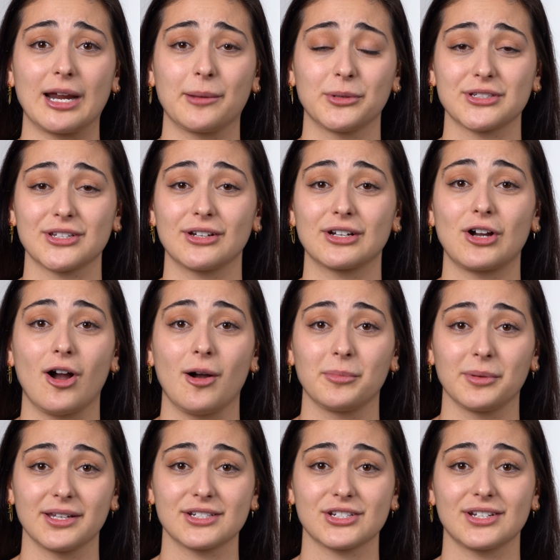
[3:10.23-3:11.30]
able to
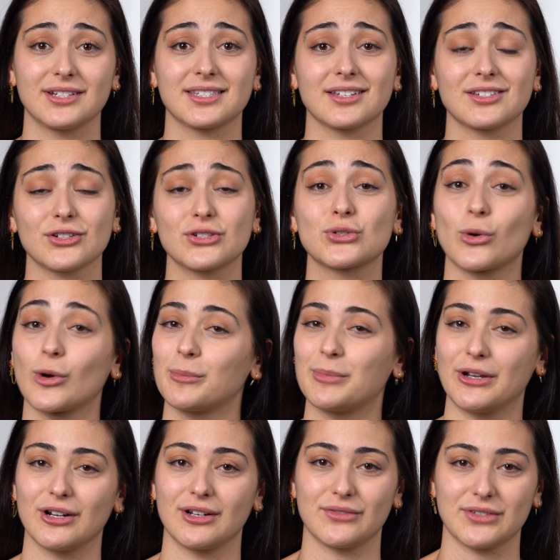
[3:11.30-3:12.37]
accomplish in such a short
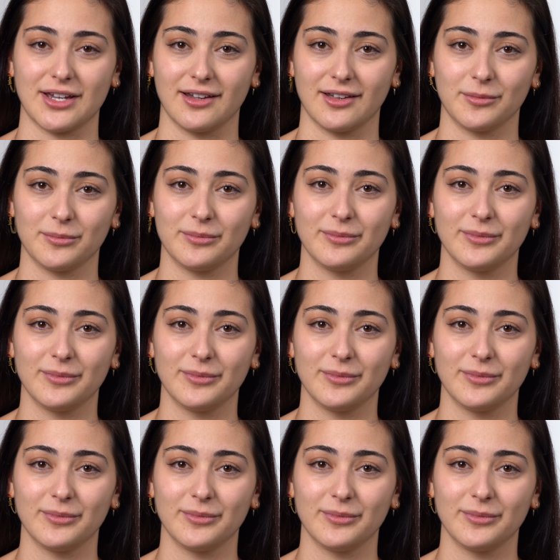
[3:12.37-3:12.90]
period of time.